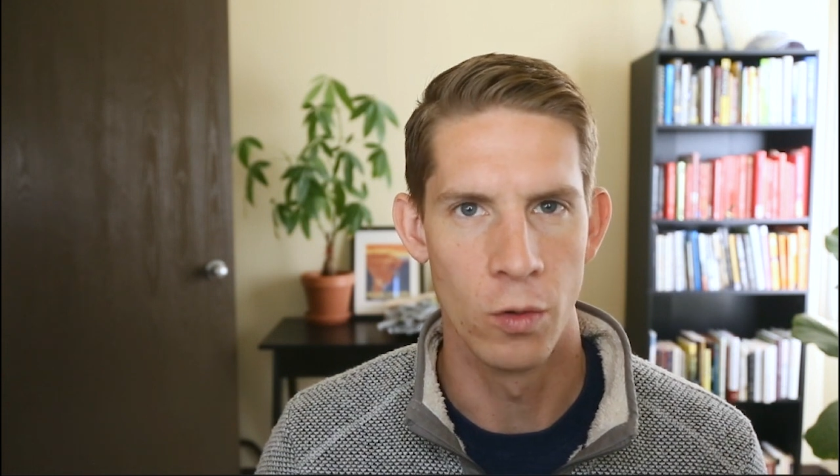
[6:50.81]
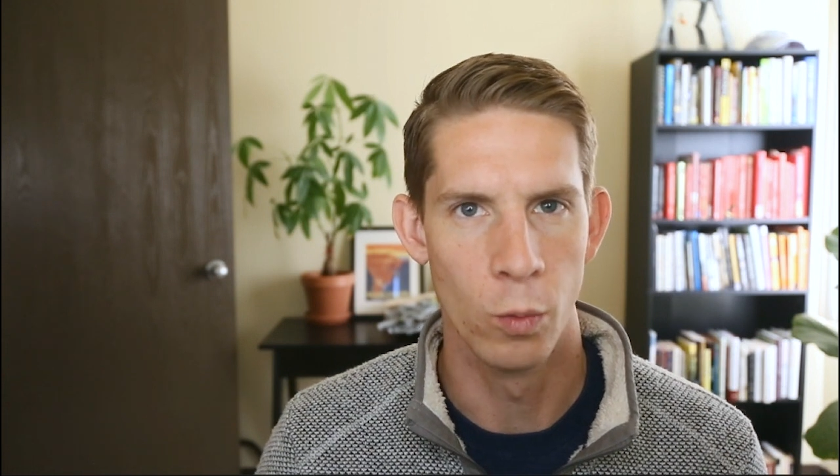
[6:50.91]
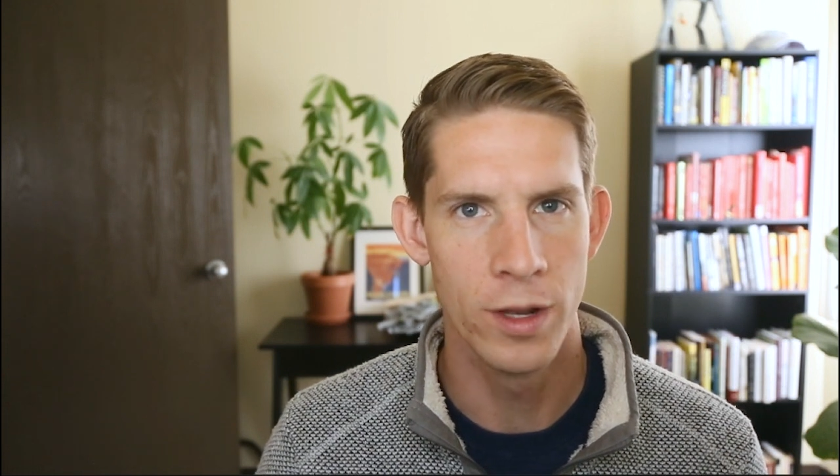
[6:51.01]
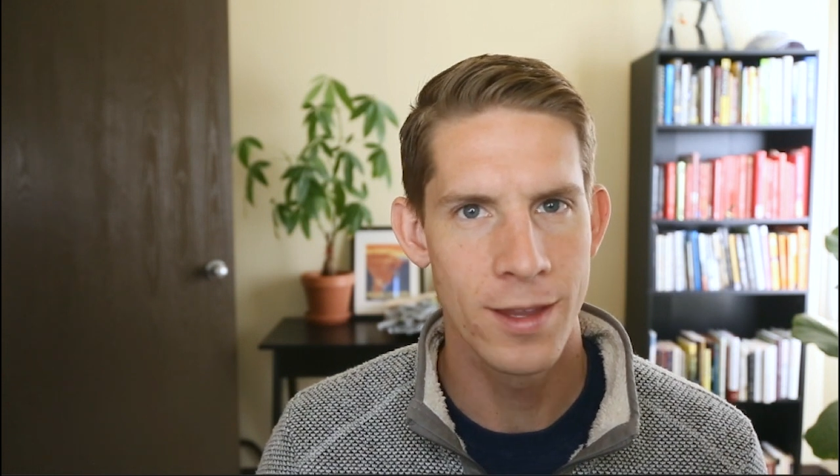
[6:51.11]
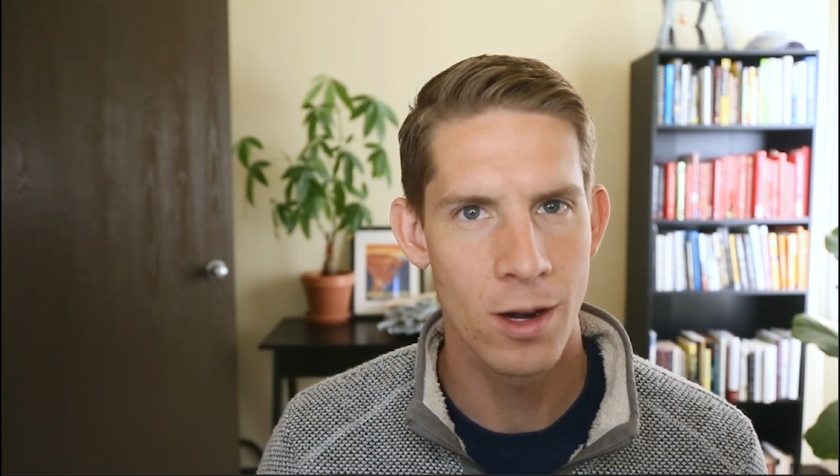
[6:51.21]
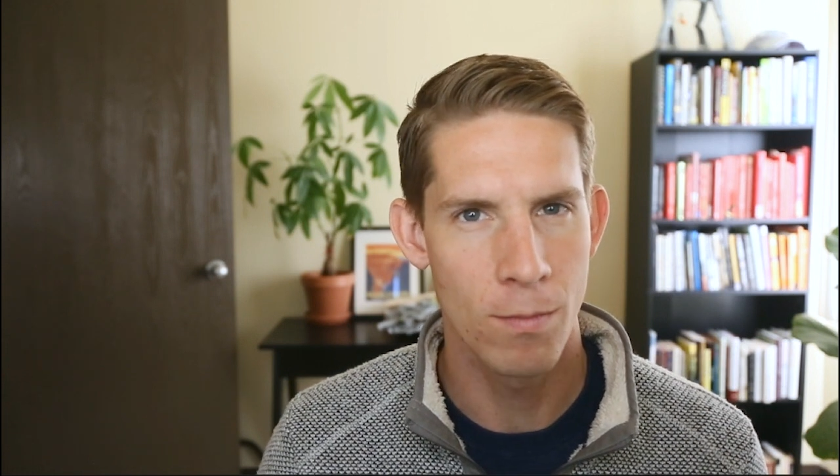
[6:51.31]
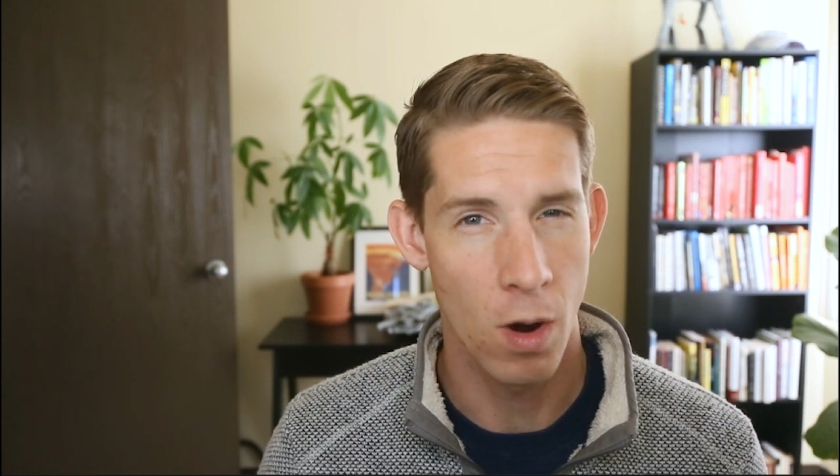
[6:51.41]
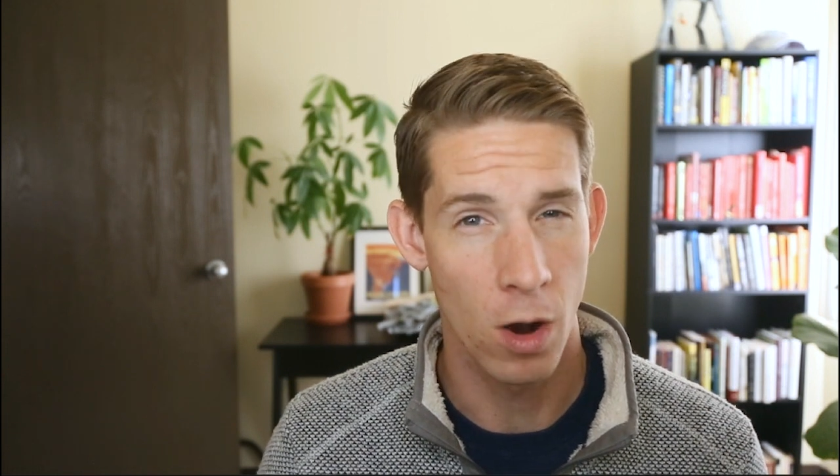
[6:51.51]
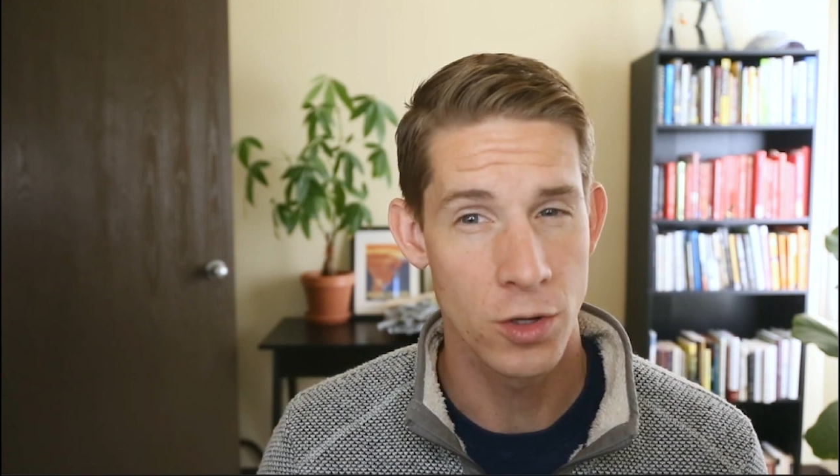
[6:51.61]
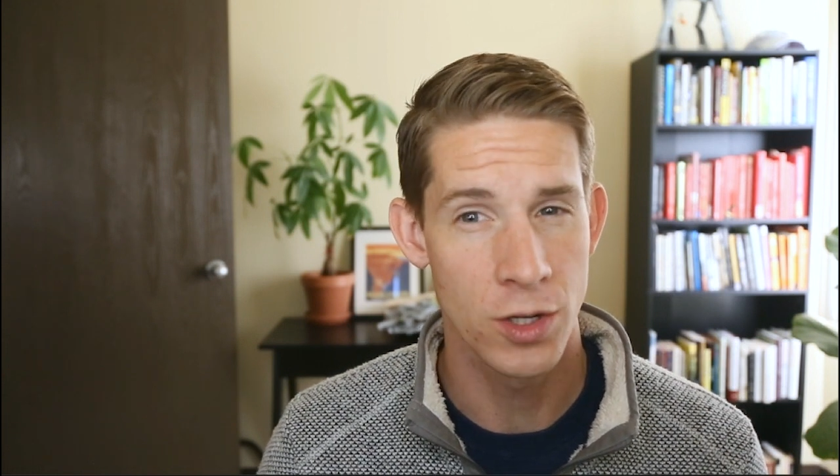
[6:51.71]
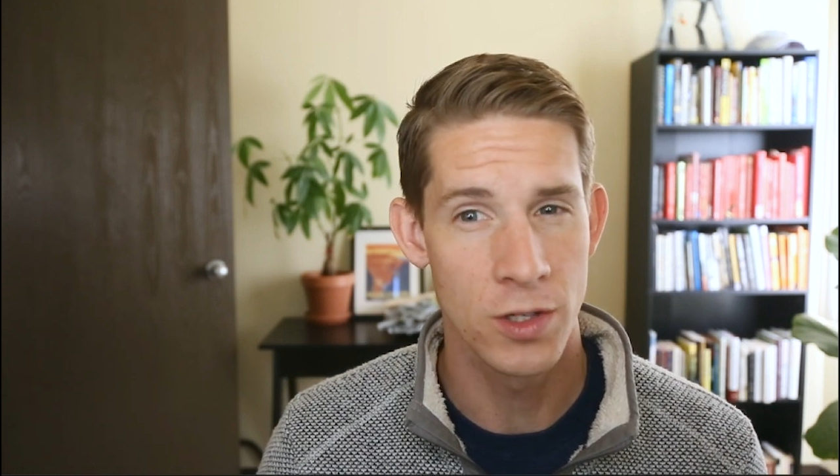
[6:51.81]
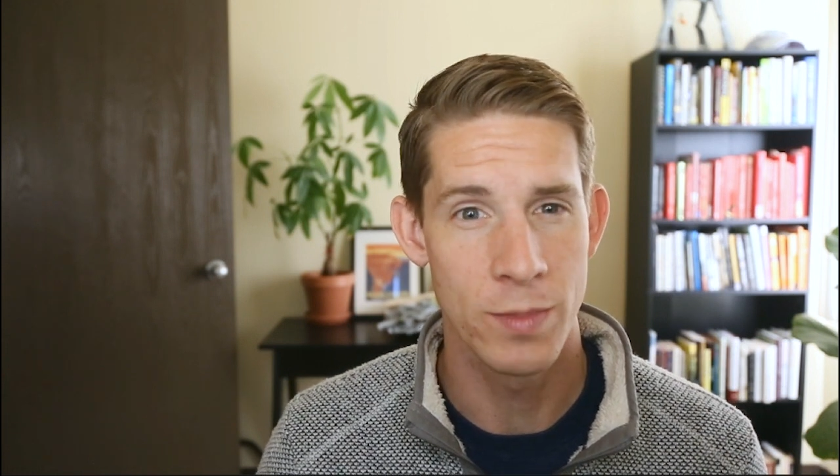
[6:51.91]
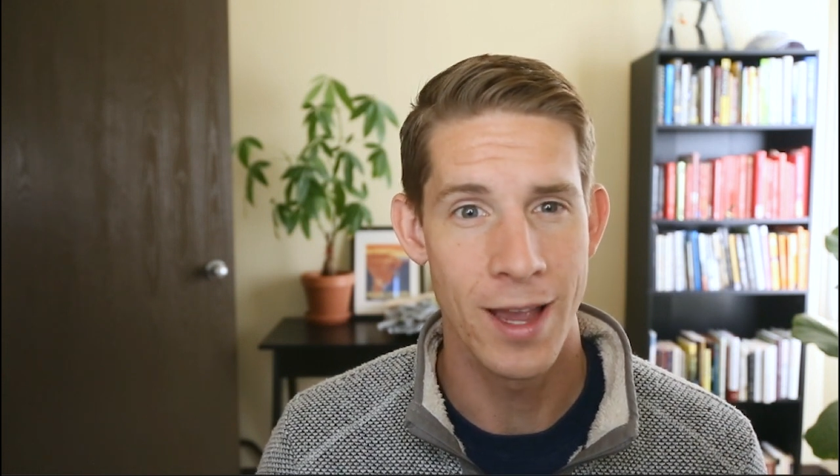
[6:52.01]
wouldn't their margins be